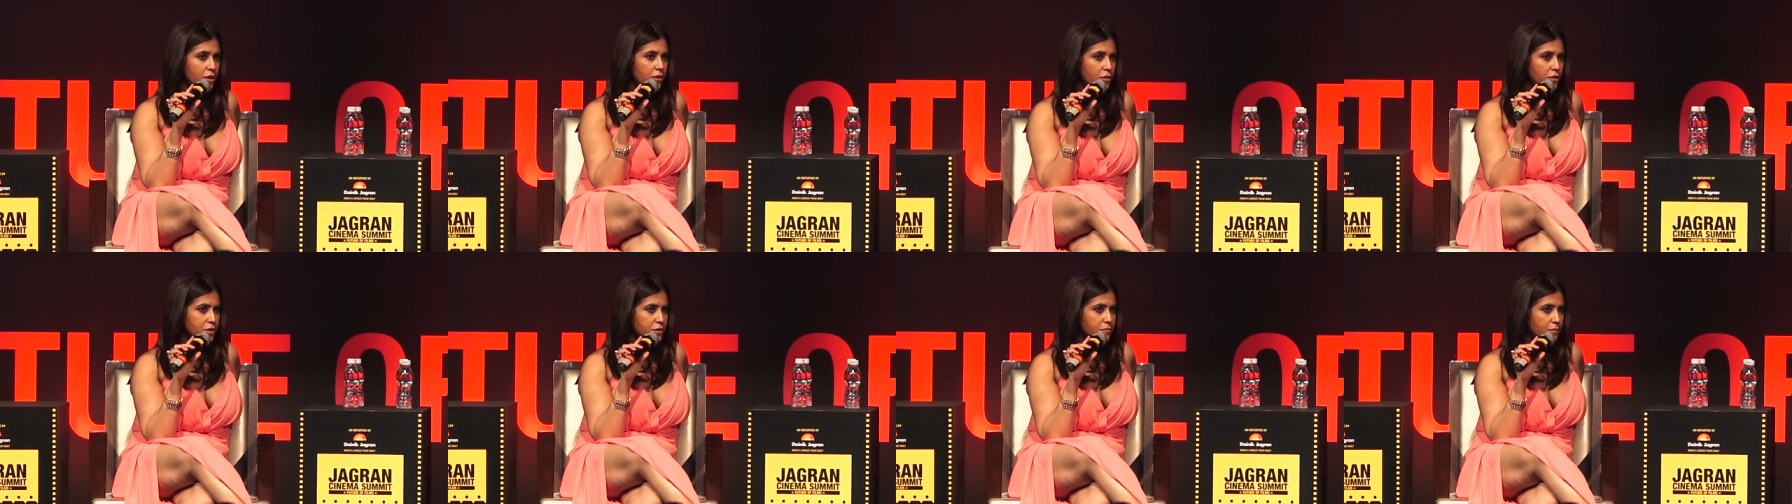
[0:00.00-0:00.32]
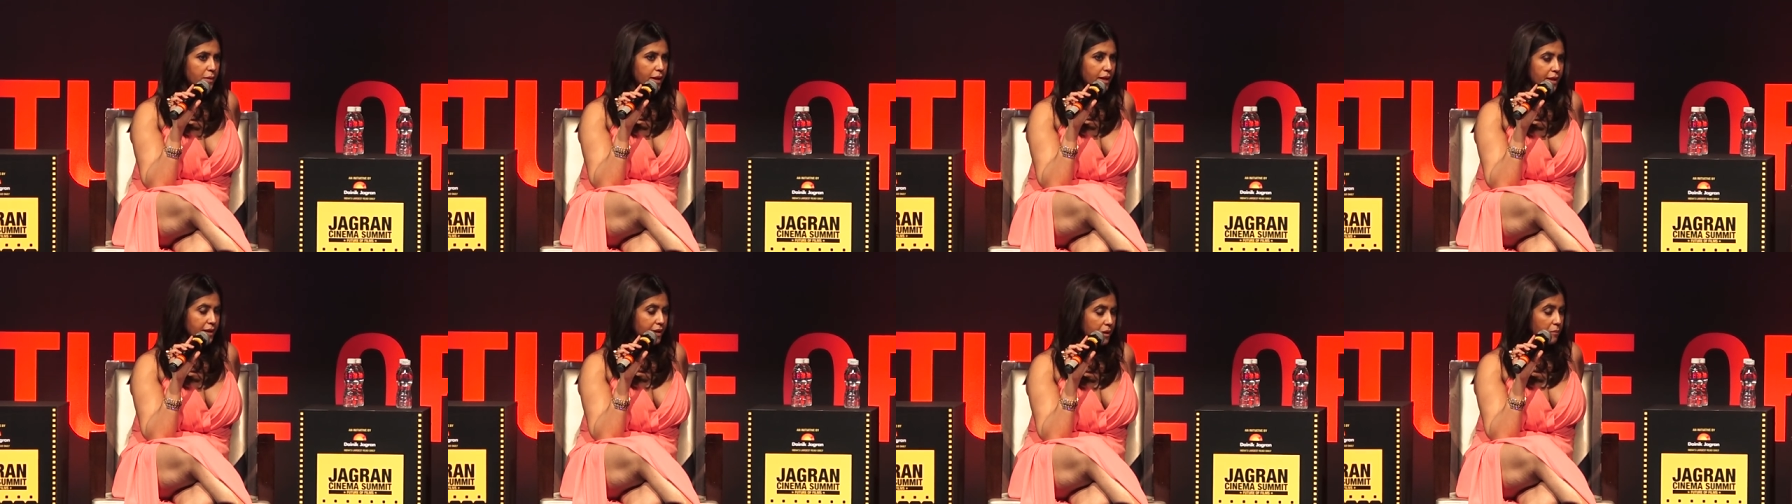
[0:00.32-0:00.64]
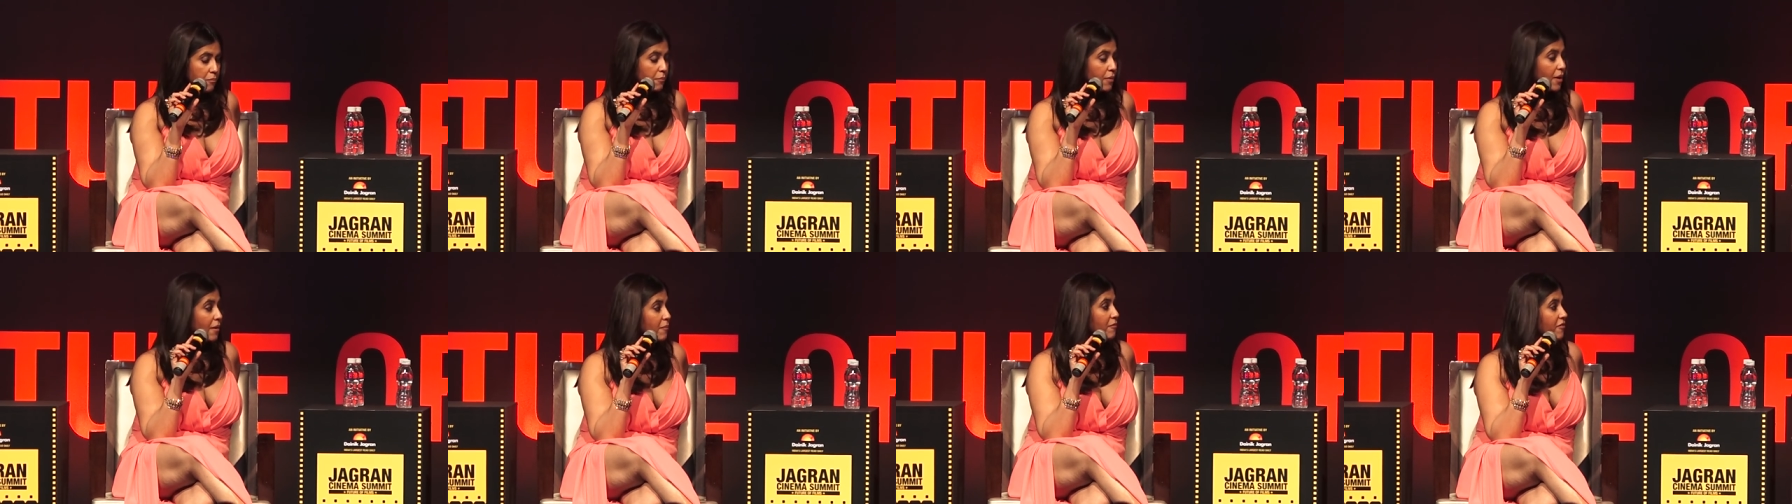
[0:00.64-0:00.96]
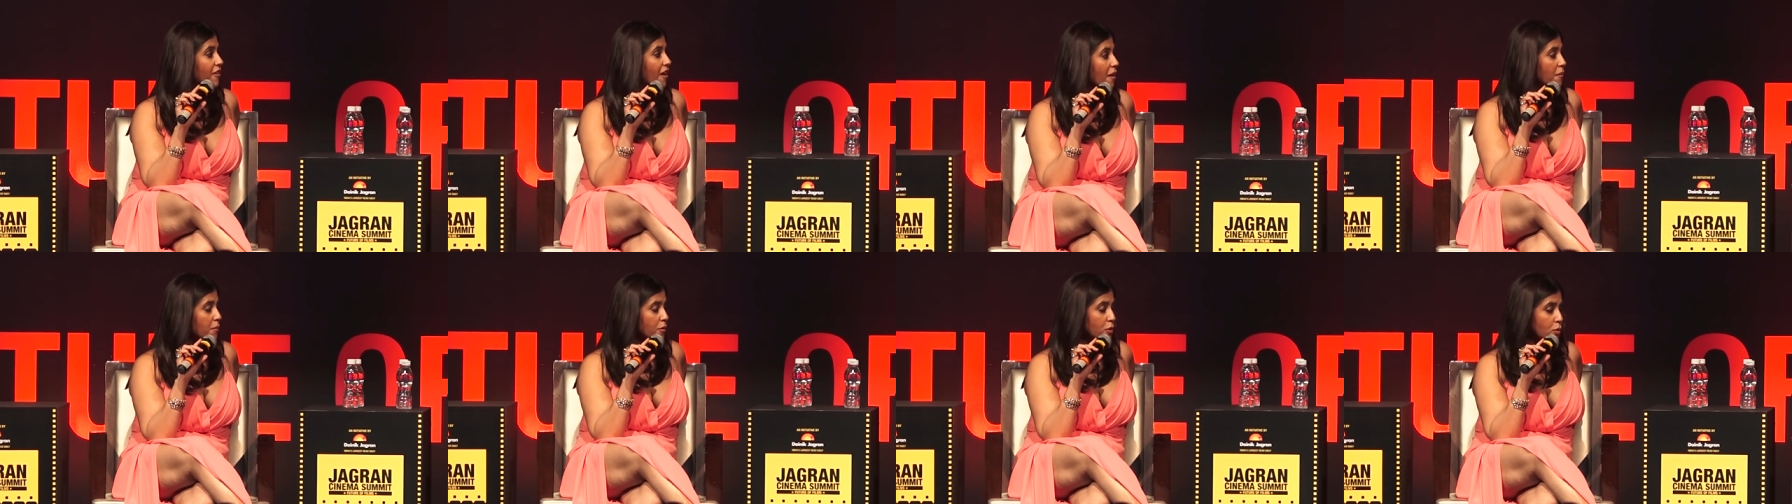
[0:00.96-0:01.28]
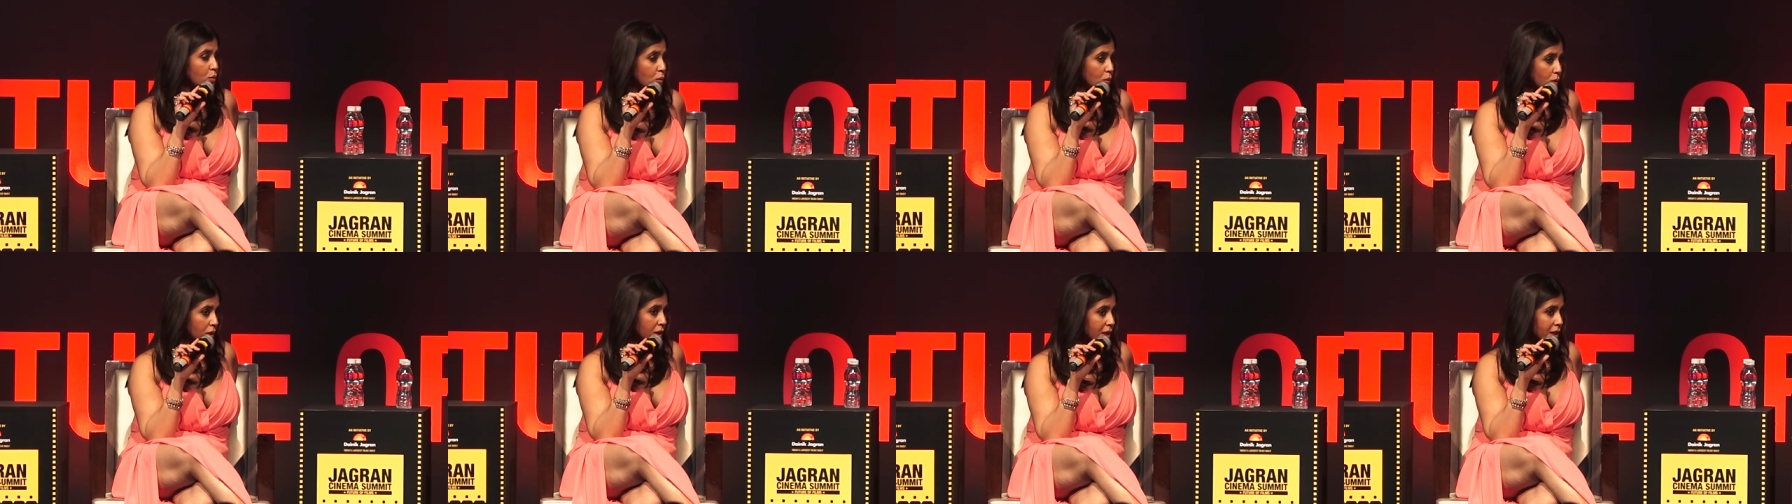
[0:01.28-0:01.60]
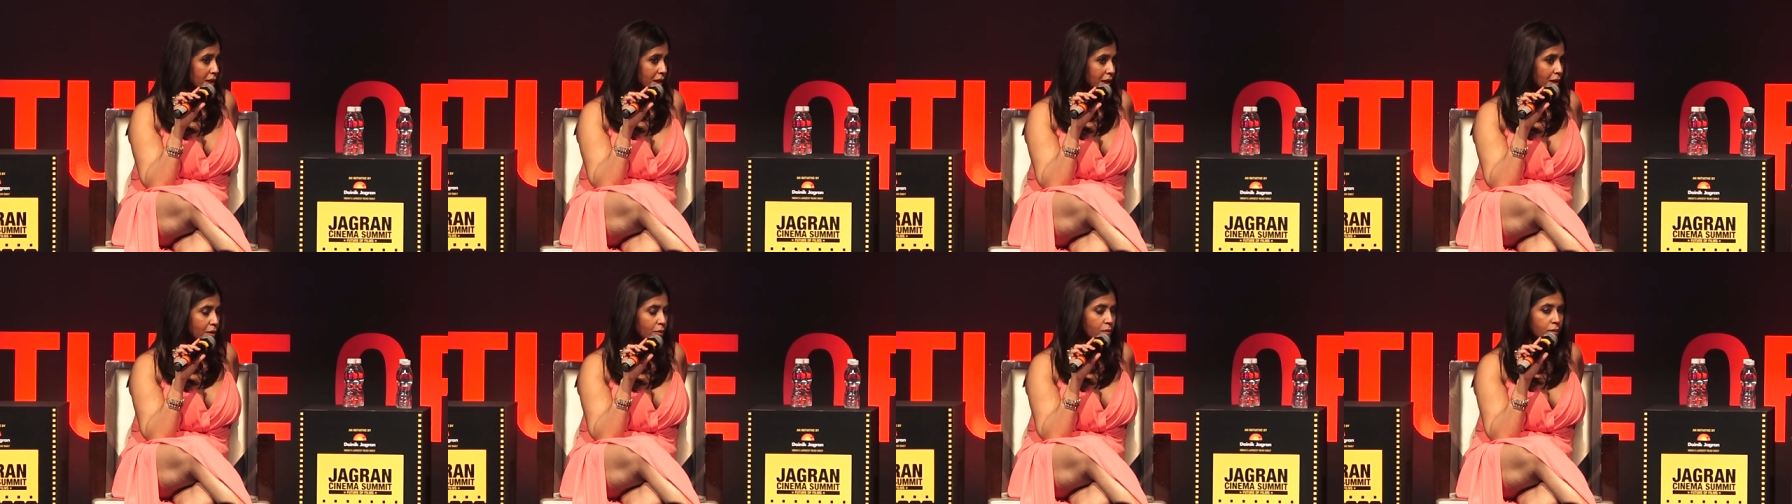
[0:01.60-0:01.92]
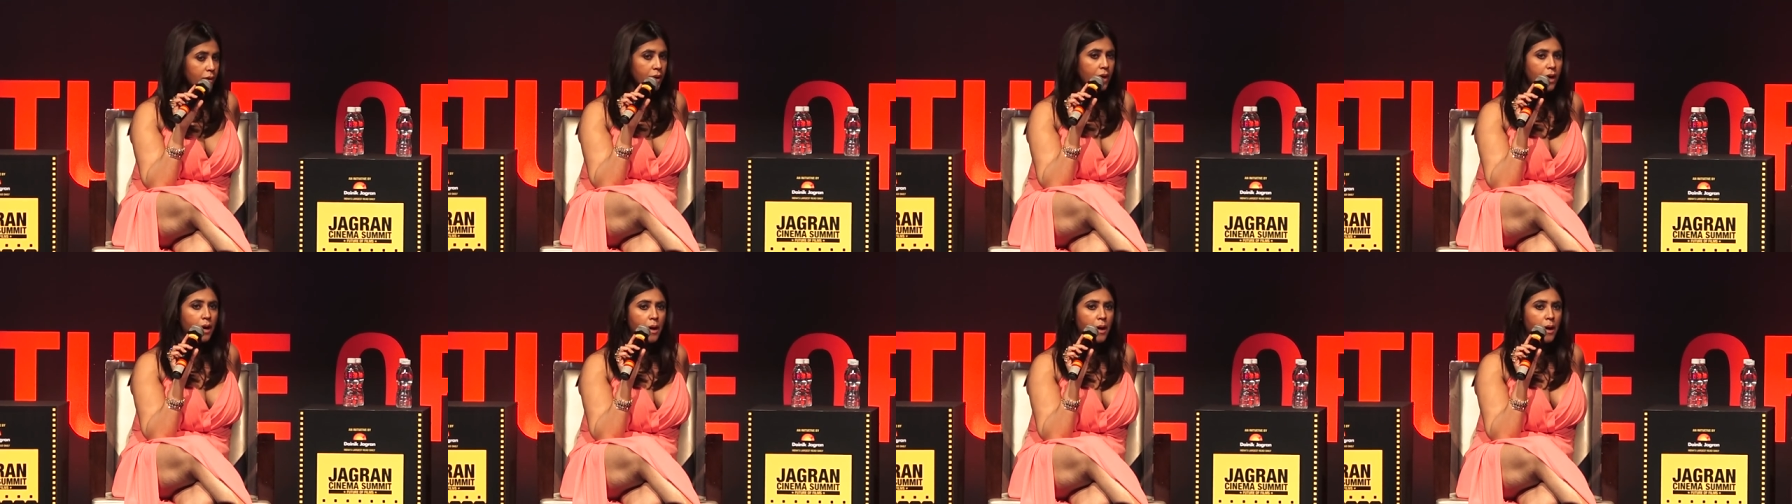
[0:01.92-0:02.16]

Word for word: I lost my temper. I'm far more cooler now.